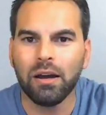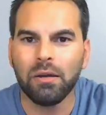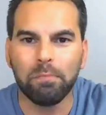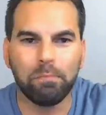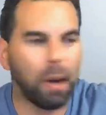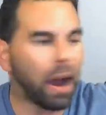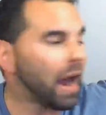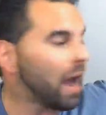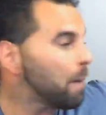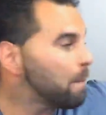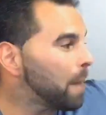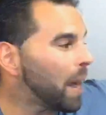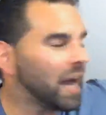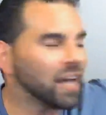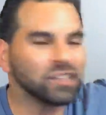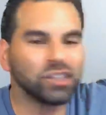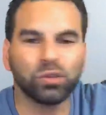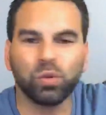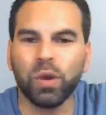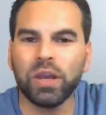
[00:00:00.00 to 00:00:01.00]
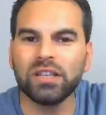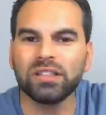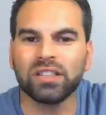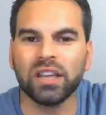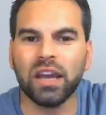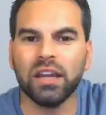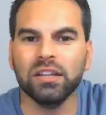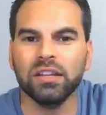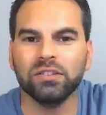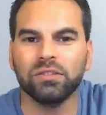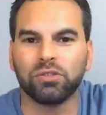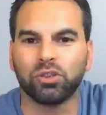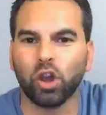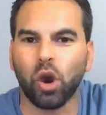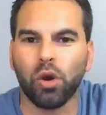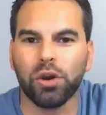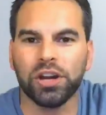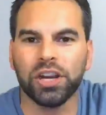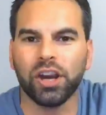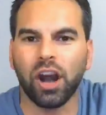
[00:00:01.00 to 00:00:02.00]
Buy a swing set and
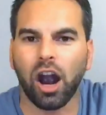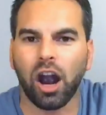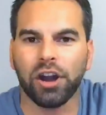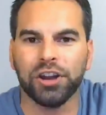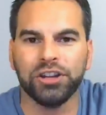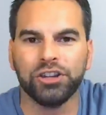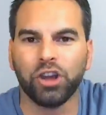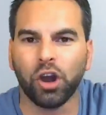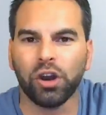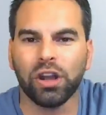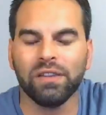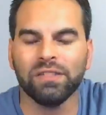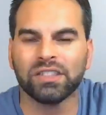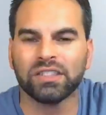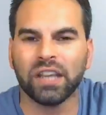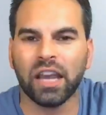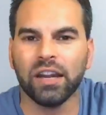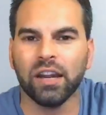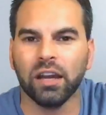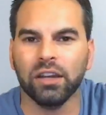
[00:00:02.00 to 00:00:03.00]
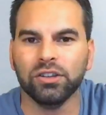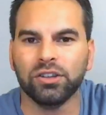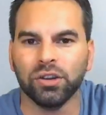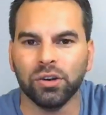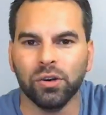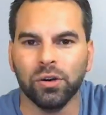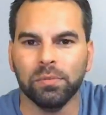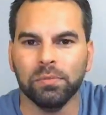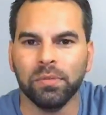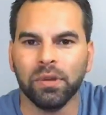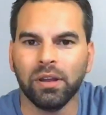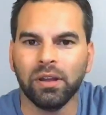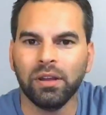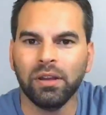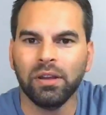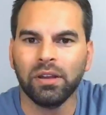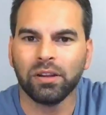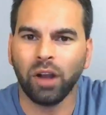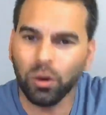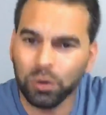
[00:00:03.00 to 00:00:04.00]
throw it in the yard and don't even say nothing to them.
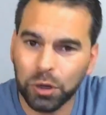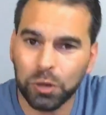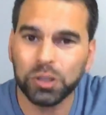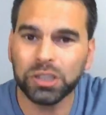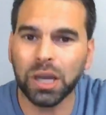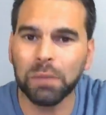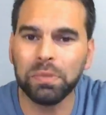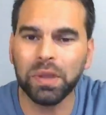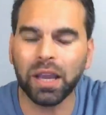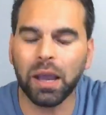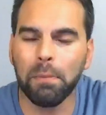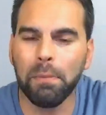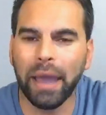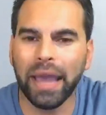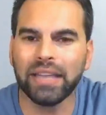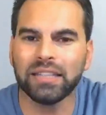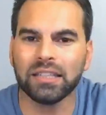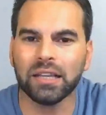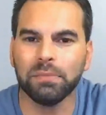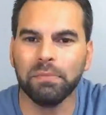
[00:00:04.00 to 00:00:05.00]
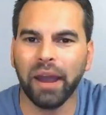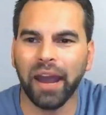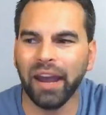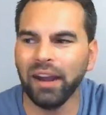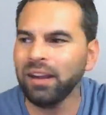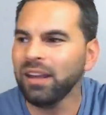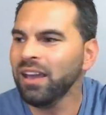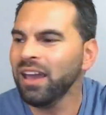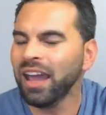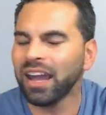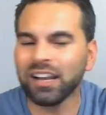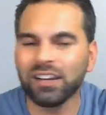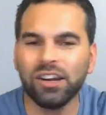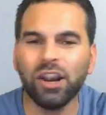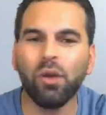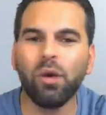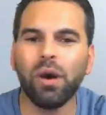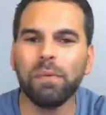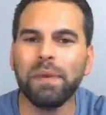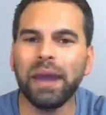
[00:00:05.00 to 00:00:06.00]
Go do something amazing, man. And you
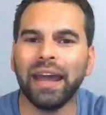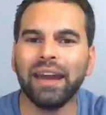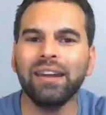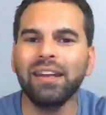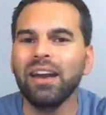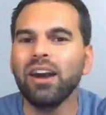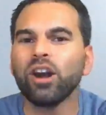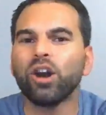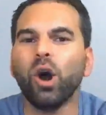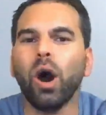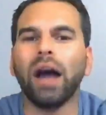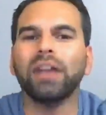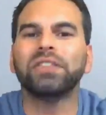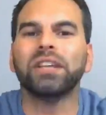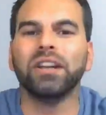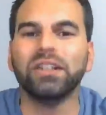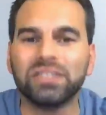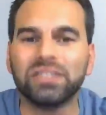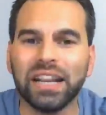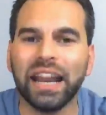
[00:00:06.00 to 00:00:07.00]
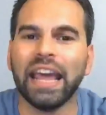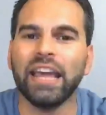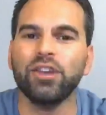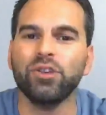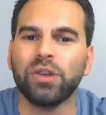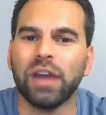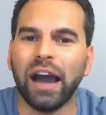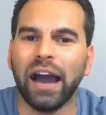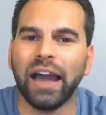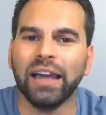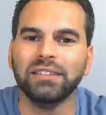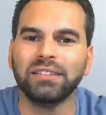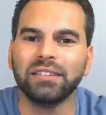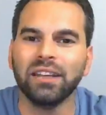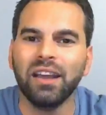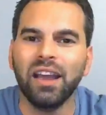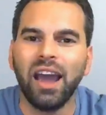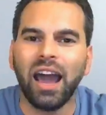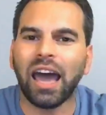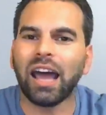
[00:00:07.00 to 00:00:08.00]
know what, man? Go out there today, you
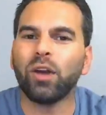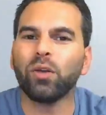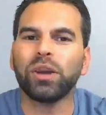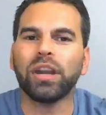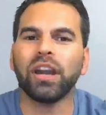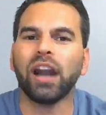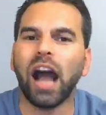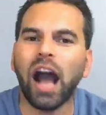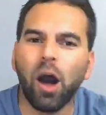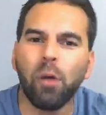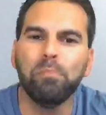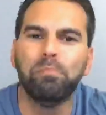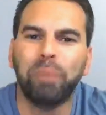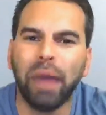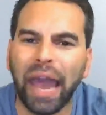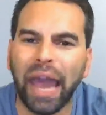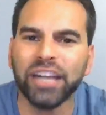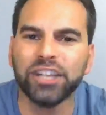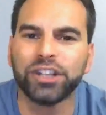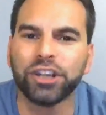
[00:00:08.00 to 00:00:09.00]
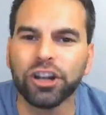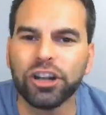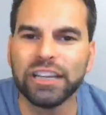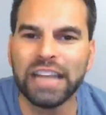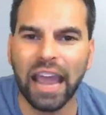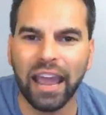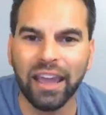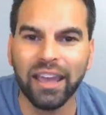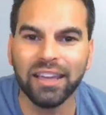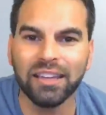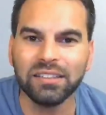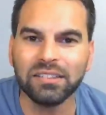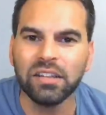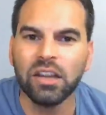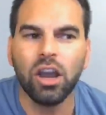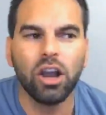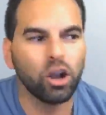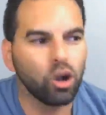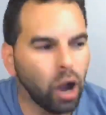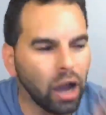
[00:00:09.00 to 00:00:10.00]
guys. I don't care how bad your day is.
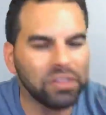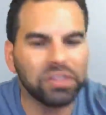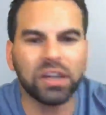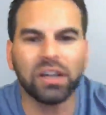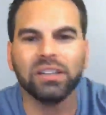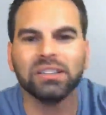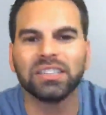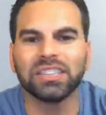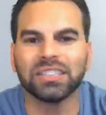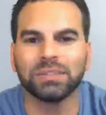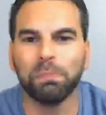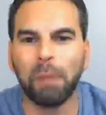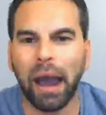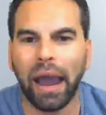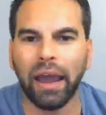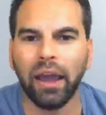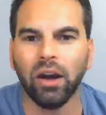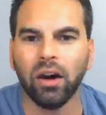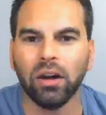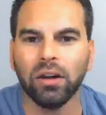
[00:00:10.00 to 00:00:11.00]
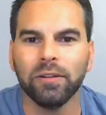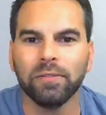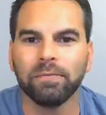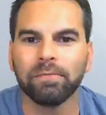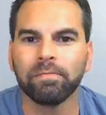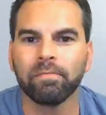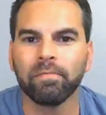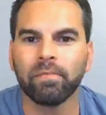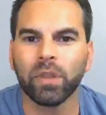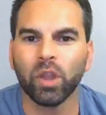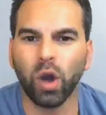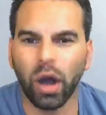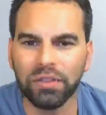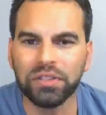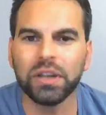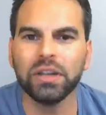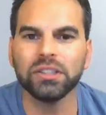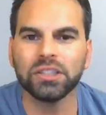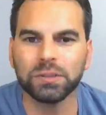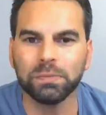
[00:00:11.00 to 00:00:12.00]
Go out there and smile. Go out
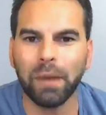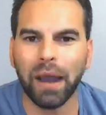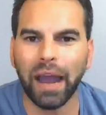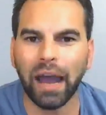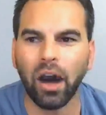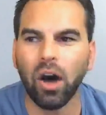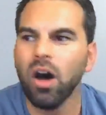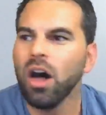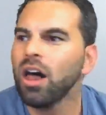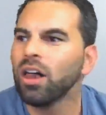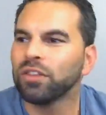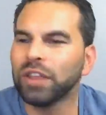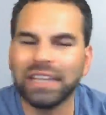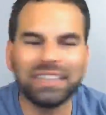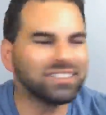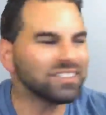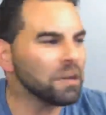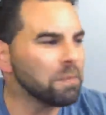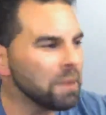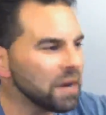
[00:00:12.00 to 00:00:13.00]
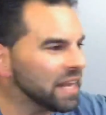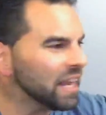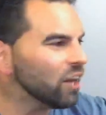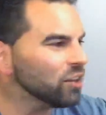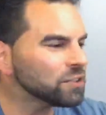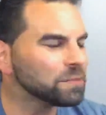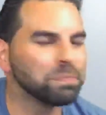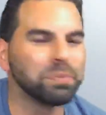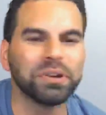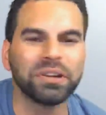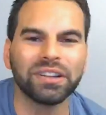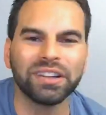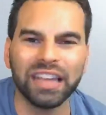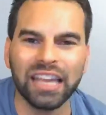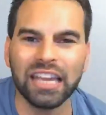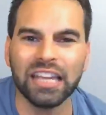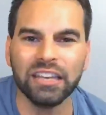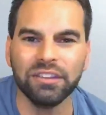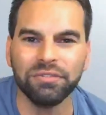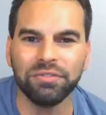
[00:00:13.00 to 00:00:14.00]
there and smile. Let somebody else
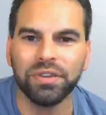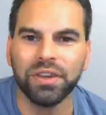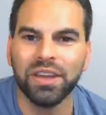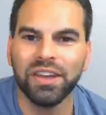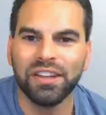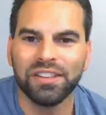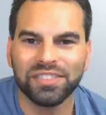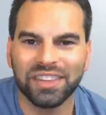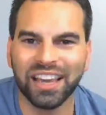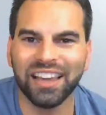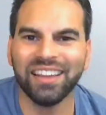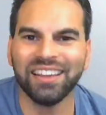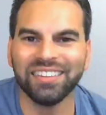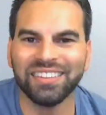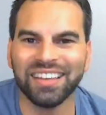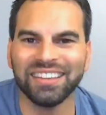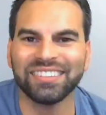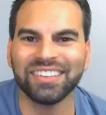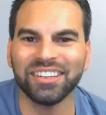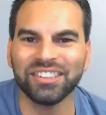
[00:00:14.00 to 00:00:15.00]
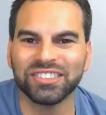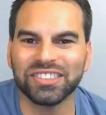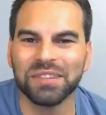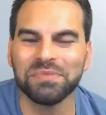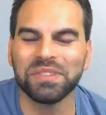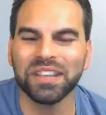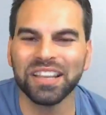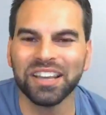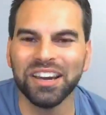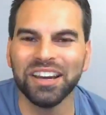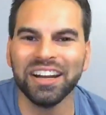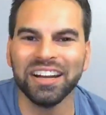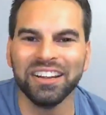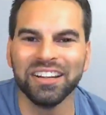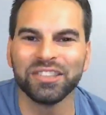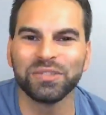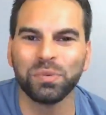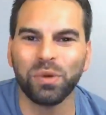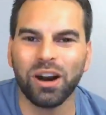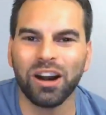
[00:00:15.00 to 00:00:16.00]
believe that there's something good in
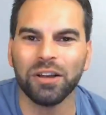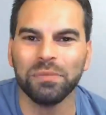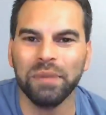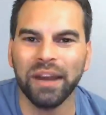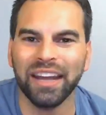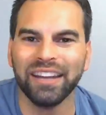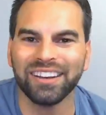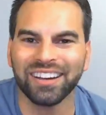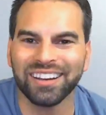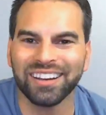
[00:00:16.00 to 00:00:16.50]
this world, man. They're